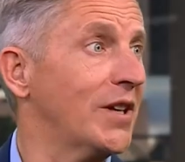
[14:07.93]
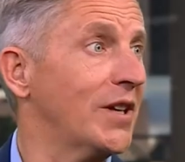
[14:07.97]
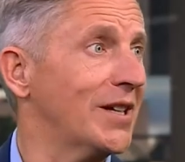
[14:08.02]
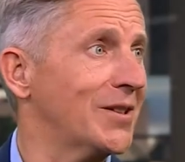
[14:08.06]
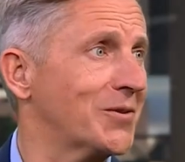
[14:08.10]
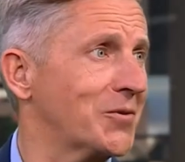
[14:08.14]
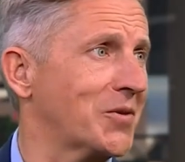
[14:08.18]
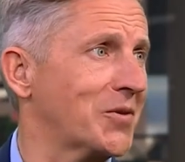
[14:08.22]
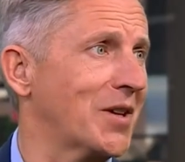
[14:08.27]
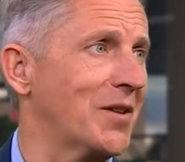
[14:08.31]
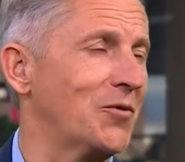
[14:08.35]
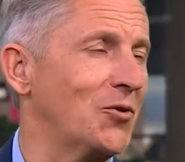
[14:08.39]

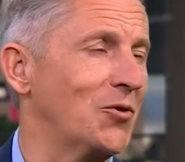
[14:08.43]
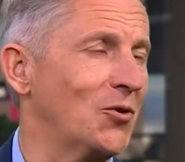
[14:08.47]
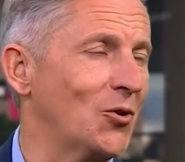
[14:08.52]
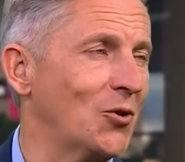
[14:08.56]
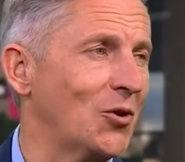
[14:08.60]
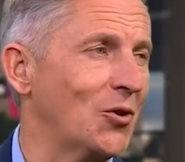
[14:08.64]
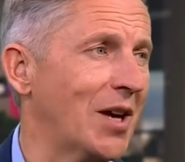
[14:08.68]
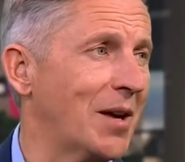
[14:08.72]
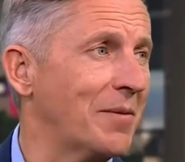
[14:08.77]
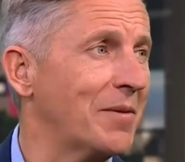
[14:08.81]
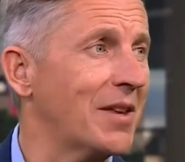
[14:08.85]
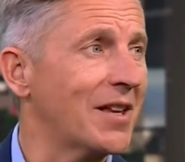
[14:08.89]
Diaz was having a
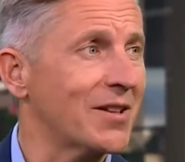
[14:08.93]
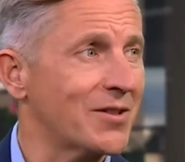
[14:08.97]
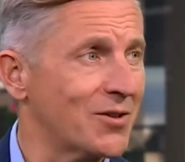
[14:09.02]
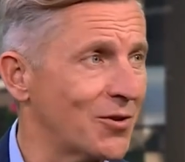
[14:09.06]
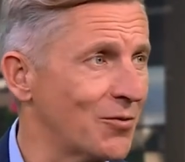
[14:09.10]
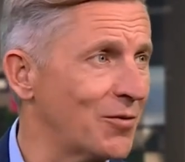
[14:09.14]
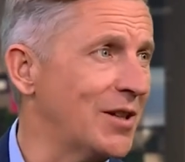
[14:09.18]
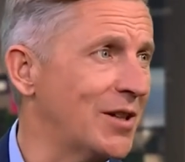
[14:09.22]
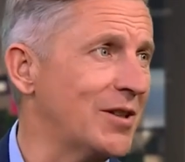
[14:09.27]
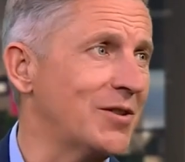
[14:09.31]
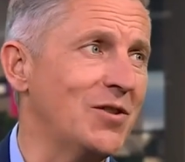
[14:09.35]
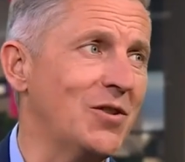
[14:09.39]
good game. That's
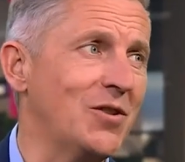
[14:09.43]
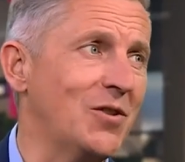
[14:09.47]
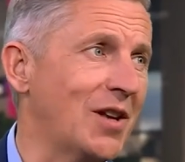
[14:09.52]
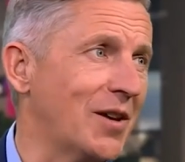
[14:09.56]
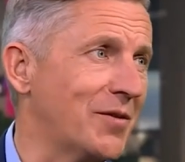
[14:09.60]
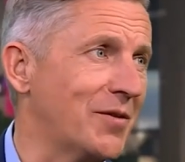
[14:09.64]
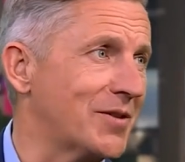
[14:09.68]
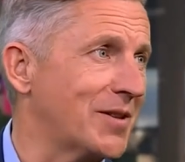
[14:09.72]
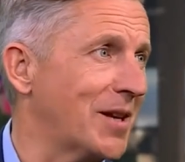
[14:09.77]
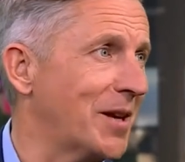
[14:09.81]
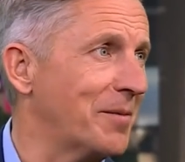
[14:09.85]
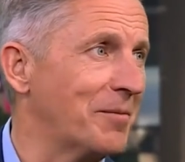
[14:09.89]
the reason you
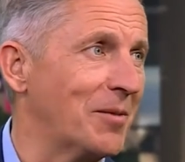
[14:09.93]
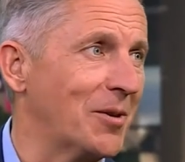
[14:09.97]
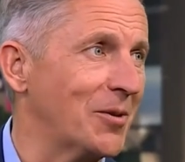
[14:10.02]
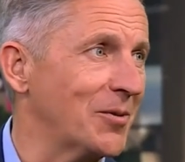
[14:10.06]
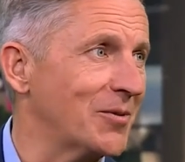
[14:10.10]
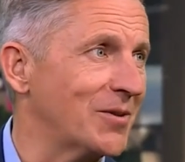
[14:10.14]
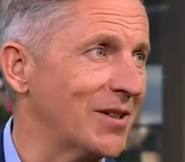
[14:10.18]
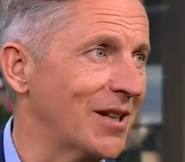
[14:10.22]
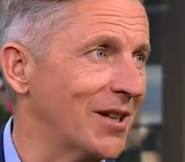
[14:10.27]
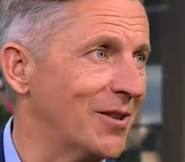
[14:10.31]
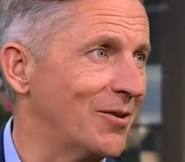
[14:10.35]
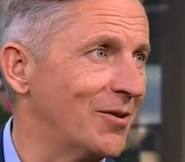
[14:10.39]
never take Mo
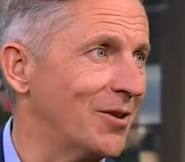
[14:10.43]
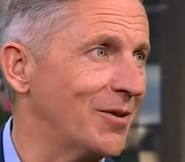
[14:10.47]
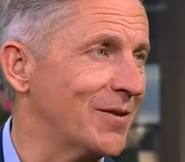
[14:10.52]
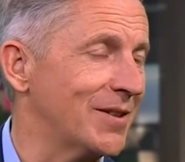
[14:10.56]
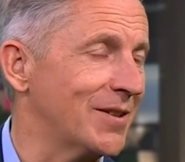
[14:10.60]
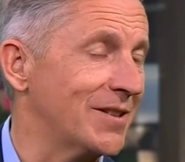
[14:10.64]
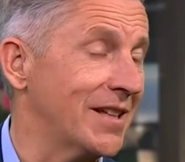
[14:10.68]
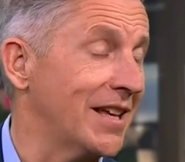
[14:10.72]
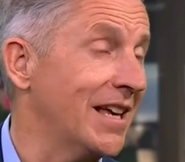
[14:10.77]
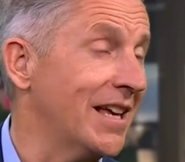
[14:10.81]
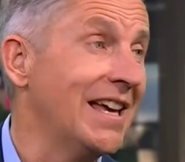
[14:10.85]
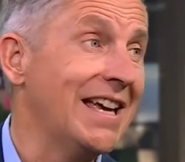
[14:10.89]
Salah off,
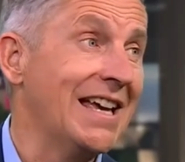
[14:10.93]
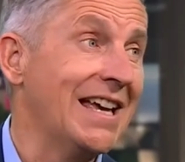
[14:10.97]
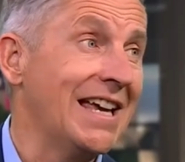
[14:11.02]
isn't it?